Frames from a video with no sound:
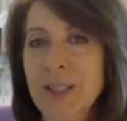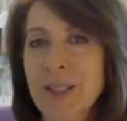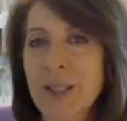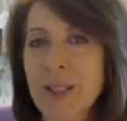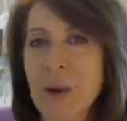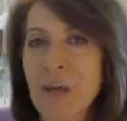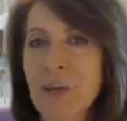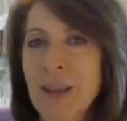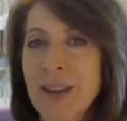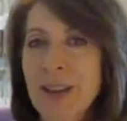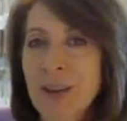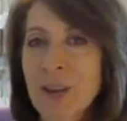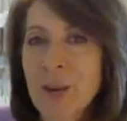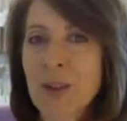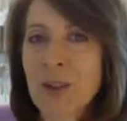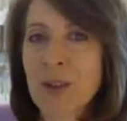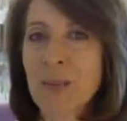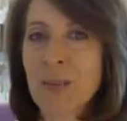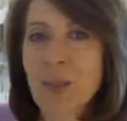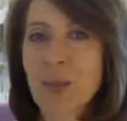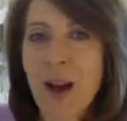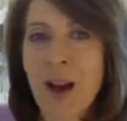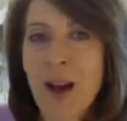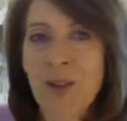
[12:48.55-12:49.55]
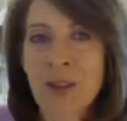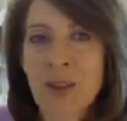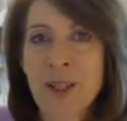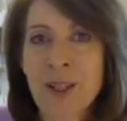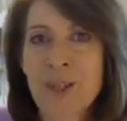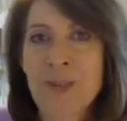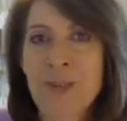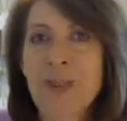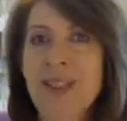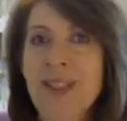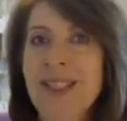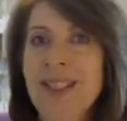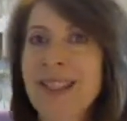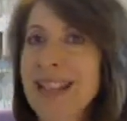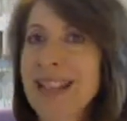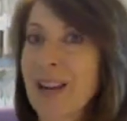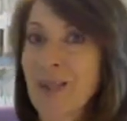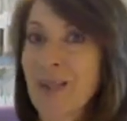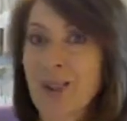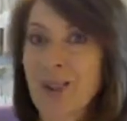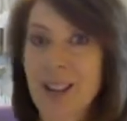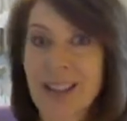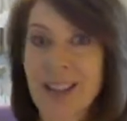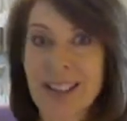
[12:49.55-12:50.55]
So if that's going to bother you,
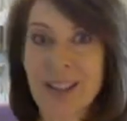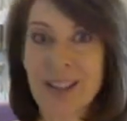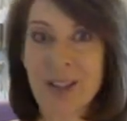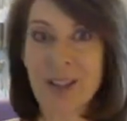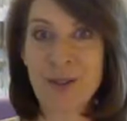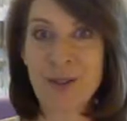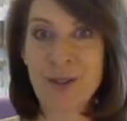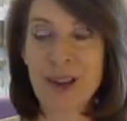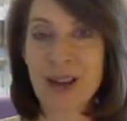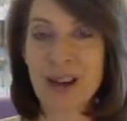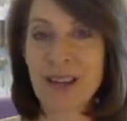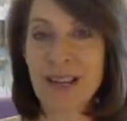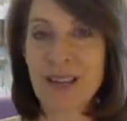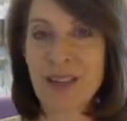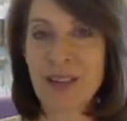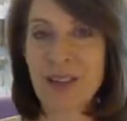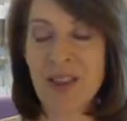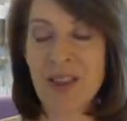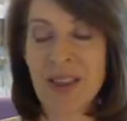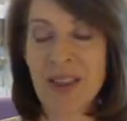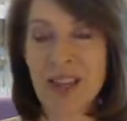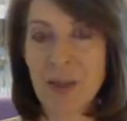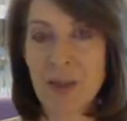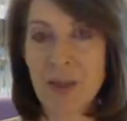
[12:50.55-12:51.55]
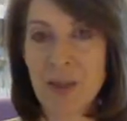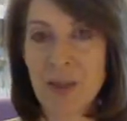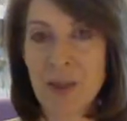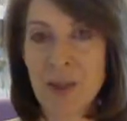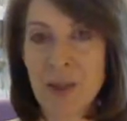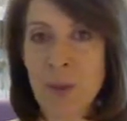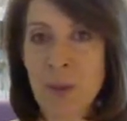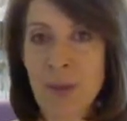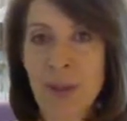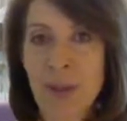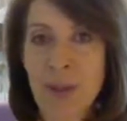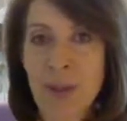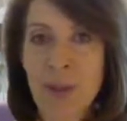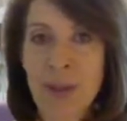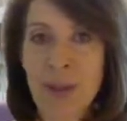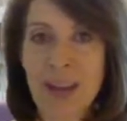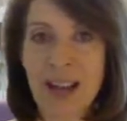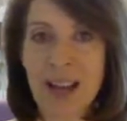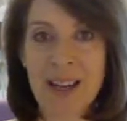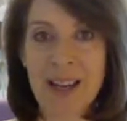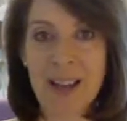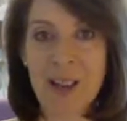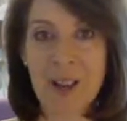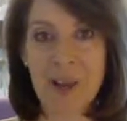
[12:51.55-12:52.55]
definitely do not even think about doing an
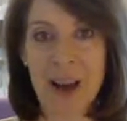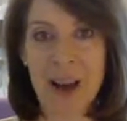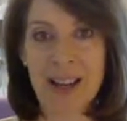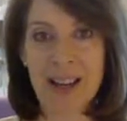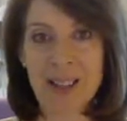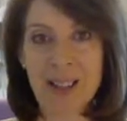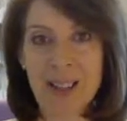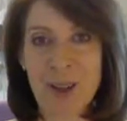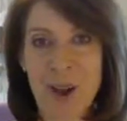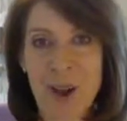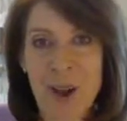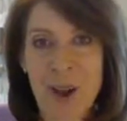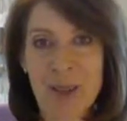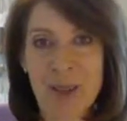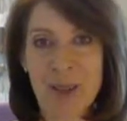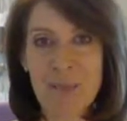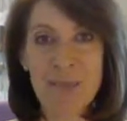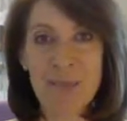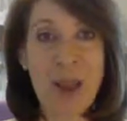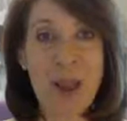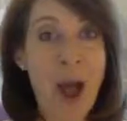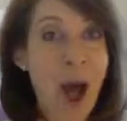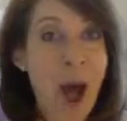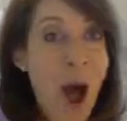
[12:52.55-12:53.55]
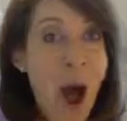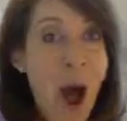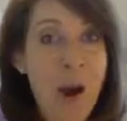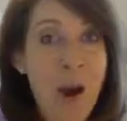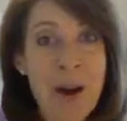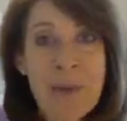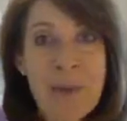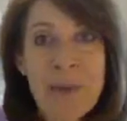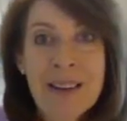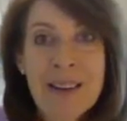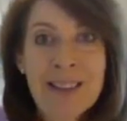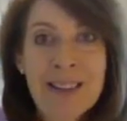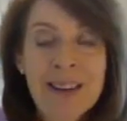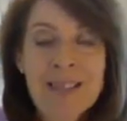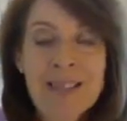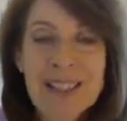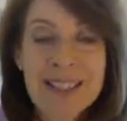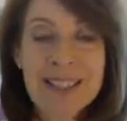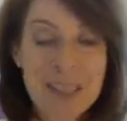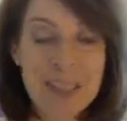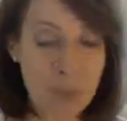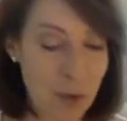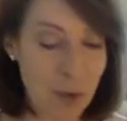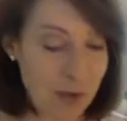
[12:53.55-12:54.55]
organic grass cloth. All right, my
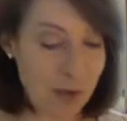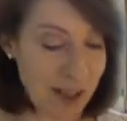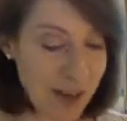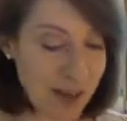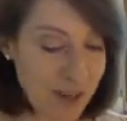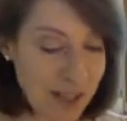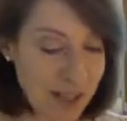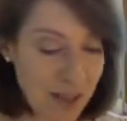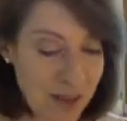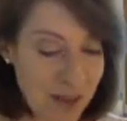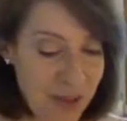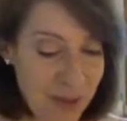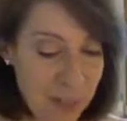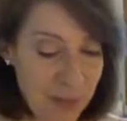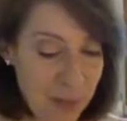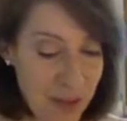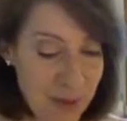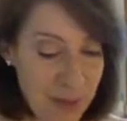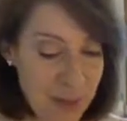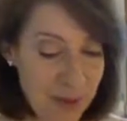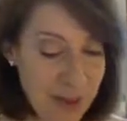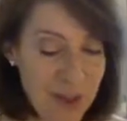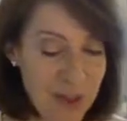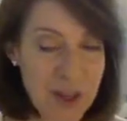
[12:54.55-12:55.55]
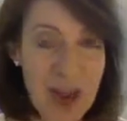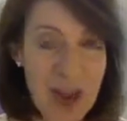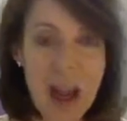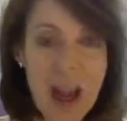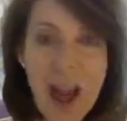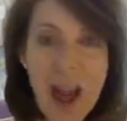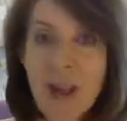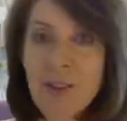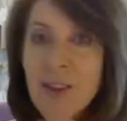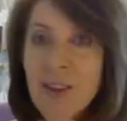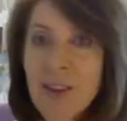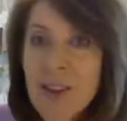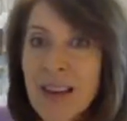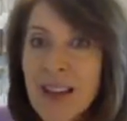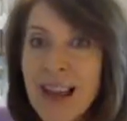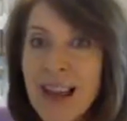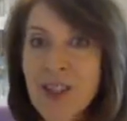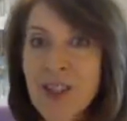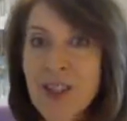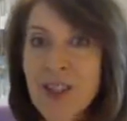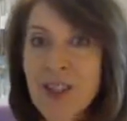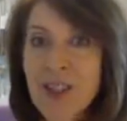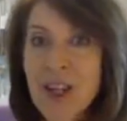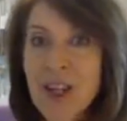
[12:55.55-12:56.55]
lovelies. Well, that's pretty much everything I had
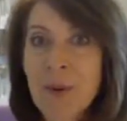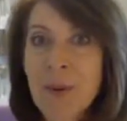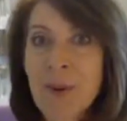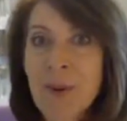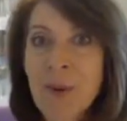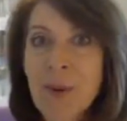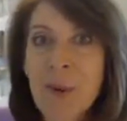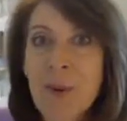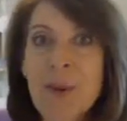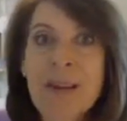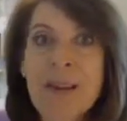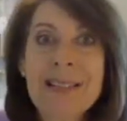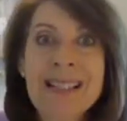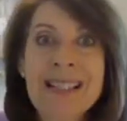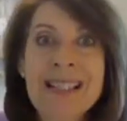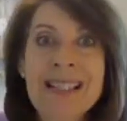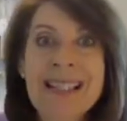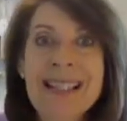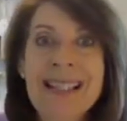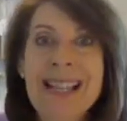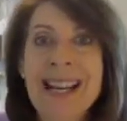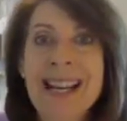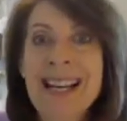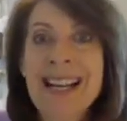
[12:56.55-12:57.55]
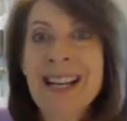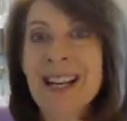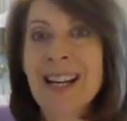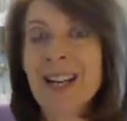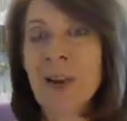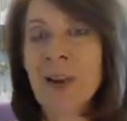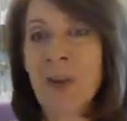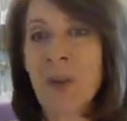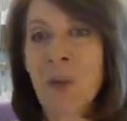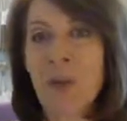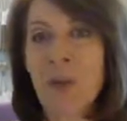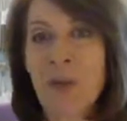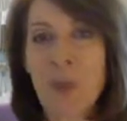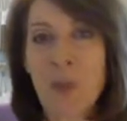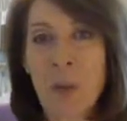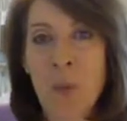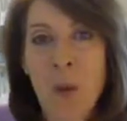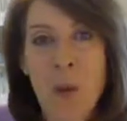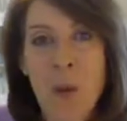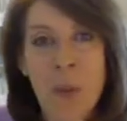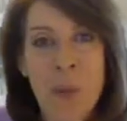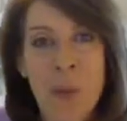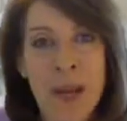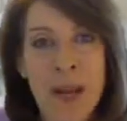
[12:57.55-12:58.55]
to share with you about designing with
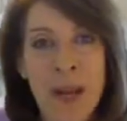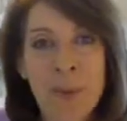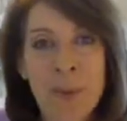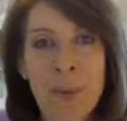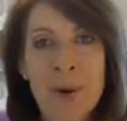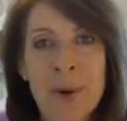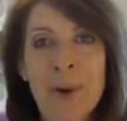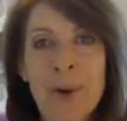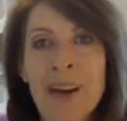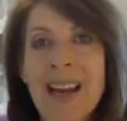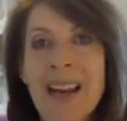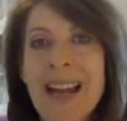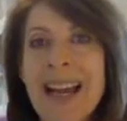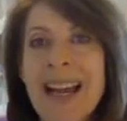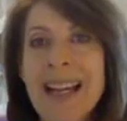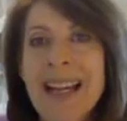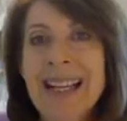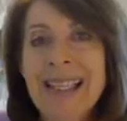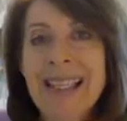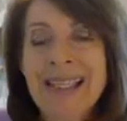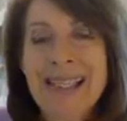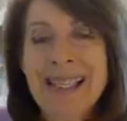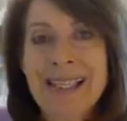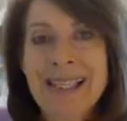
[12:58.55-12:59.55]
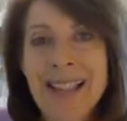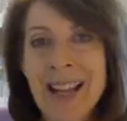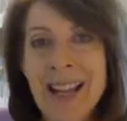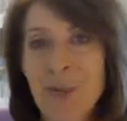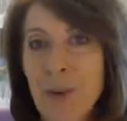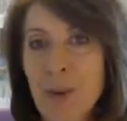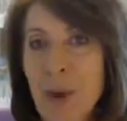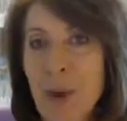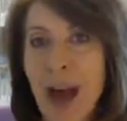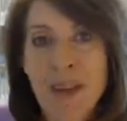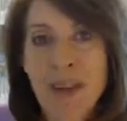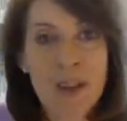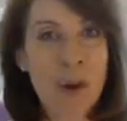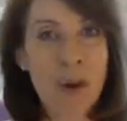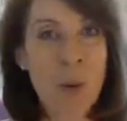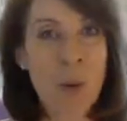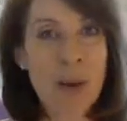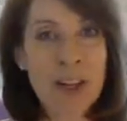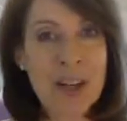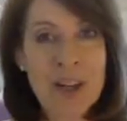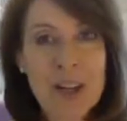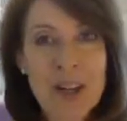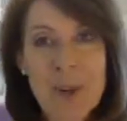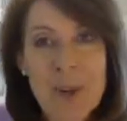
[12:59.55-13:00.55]
wallpaper. If you have a
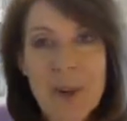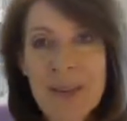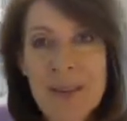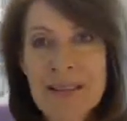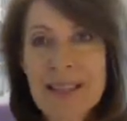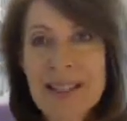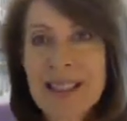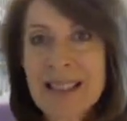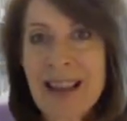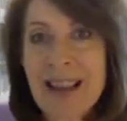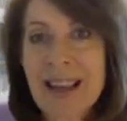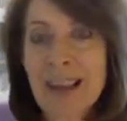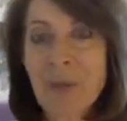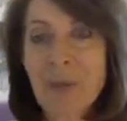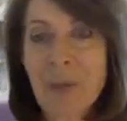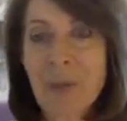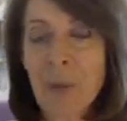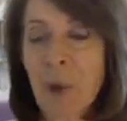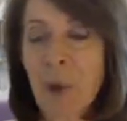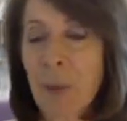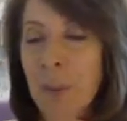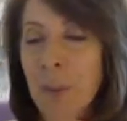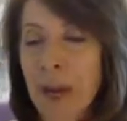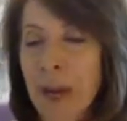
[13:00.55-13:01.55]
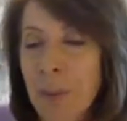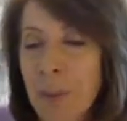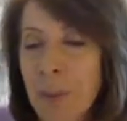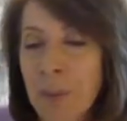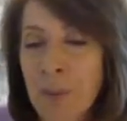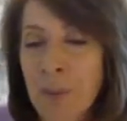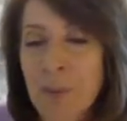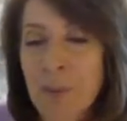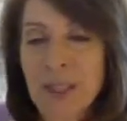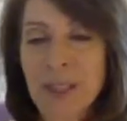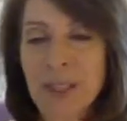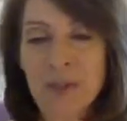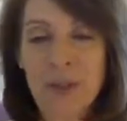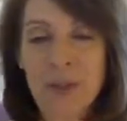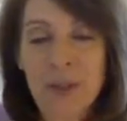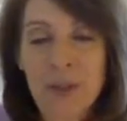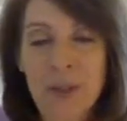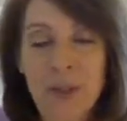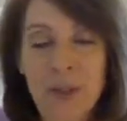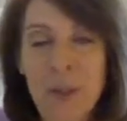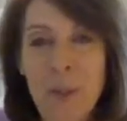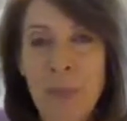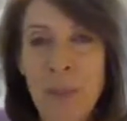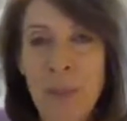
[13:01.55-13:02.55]
question about designing with wallpaper, please feel
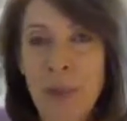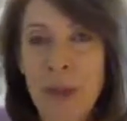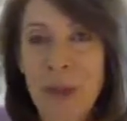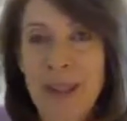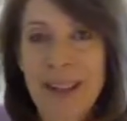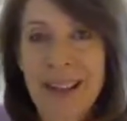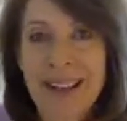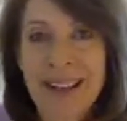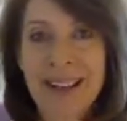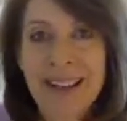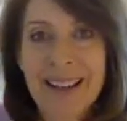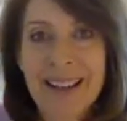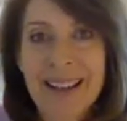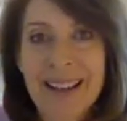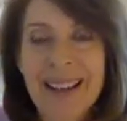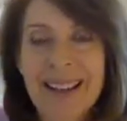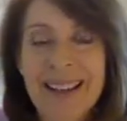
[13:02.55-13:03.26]
free to put it in.